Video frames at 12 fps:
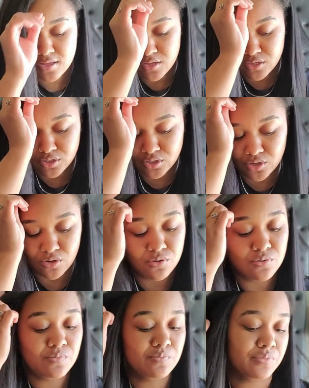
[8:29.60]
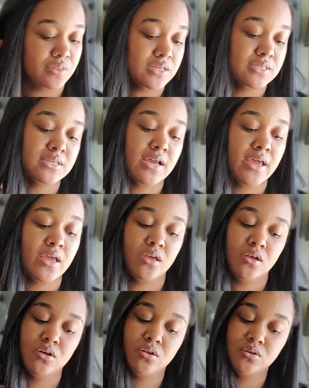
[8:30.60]
So this diet
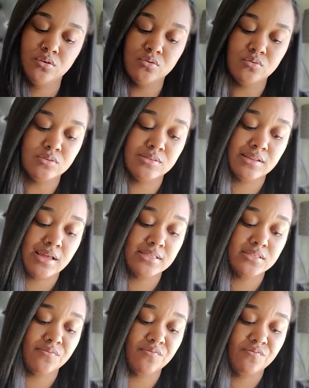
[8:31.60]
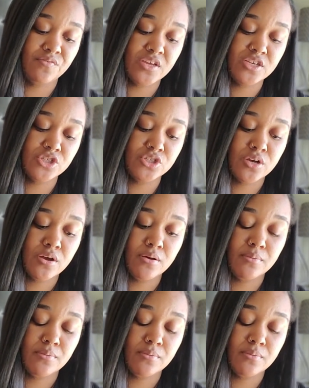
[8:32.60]
includes lots of fish,